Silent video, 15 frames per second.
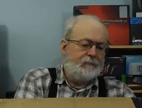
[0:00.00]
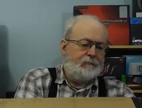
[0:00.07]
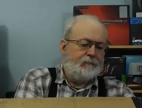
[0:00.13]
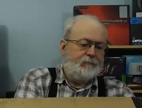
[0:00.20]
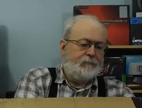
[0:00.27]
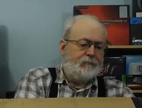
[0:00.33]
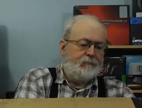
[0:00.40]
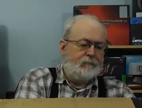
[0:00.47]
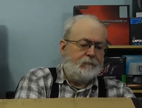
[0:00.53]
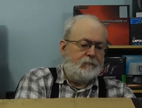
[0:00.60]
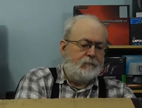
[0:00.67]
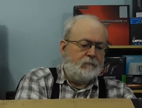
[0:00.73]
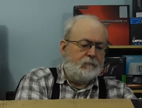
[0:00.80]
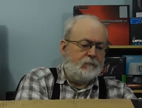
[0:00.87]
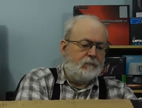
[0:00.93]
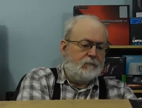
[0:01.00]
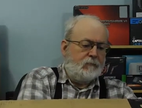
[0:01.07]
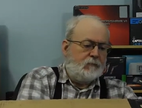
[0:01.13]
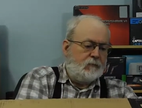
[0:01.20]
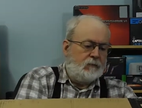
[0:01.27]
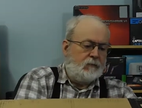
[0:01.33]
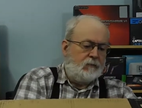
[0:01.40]

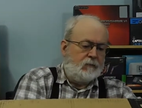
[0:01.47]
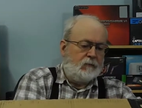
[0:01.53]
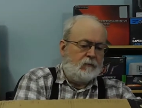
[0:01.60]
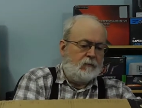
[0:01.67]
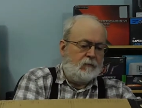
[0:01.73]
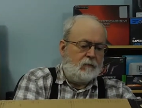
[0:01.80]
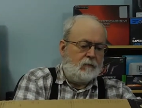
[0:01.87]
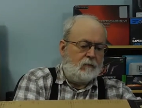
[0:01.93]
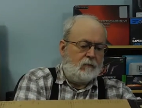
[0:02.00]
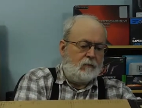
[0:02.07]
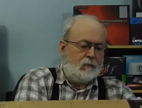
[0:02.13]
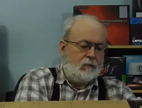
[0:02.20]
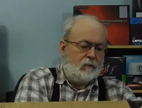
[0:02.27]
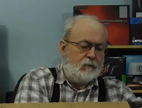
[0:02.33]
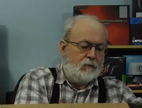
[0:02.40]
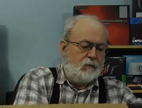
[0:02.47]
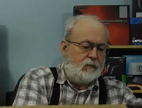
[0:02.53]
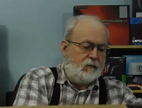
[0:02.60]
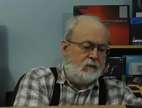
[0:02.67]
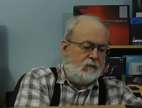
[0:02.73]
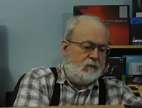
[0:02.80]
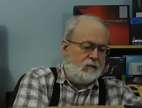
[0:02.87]

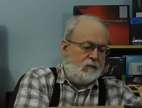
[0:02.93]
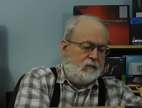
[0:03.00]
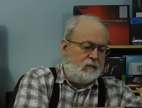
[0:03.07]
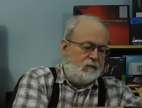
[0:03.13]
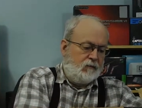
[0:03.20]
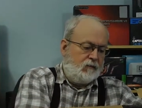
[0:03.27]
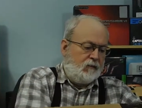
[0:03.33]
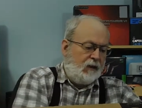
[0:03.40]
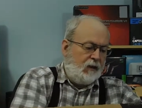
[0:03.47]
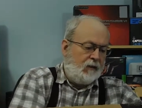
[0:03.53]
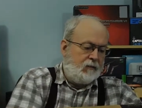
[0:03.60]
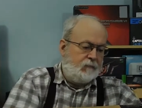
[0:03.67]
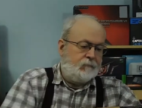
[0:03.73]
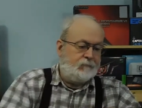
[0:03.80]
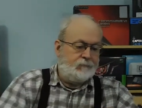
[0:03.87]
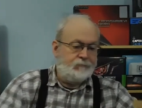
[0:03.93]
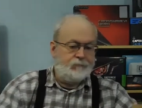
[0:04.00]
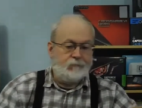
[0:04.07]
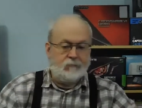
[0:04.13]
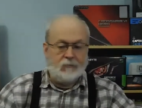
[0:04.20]
Nothing is said.